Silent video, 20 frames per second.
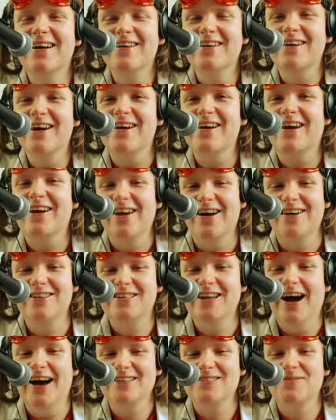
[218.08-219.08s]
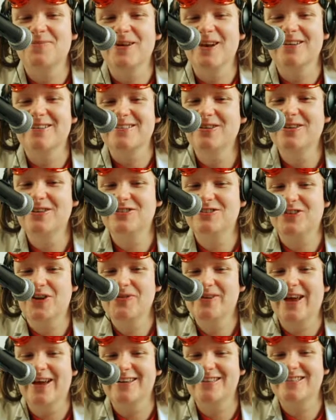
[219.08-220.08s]
No. She has abilities. You just don't
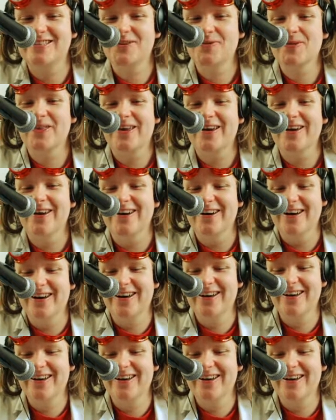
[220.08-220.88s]
get to see what they are.